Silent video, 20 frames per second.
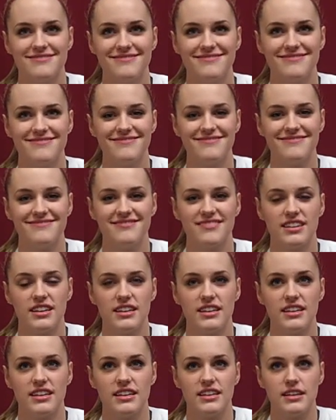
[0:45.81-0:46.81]
Was
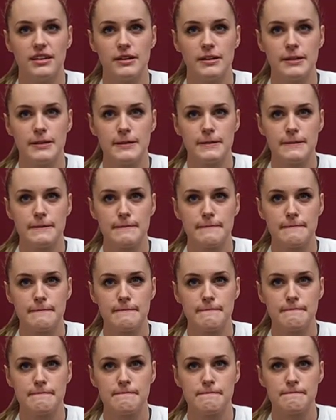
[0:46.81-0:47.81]
defense the key against
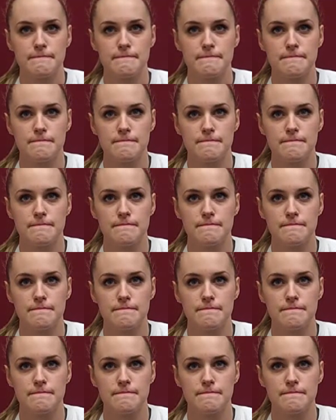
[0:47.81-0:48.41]
NNU the second half?